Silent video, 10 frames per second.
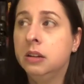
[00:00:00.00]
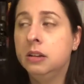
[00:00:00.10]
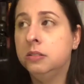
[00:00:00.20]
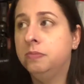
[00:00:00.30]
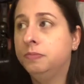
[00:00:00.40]

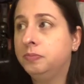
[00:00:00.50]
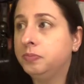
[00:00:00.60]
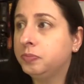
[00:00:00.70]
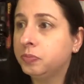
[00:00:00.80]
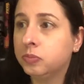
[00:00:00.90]

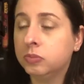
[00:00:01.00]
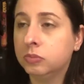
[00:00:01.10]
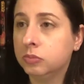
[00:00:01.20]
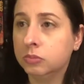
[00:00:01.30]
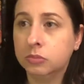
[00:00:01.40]

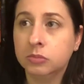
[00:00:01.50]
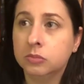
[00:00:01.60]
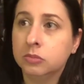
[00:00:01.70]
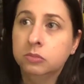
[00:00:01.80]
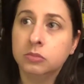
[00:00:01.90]

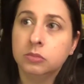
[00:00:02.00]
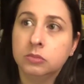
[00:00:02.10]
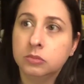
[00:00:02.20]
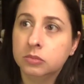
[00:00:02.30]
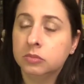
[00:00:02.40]

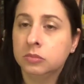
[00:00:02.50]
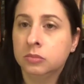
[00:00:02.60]
Nothing is said.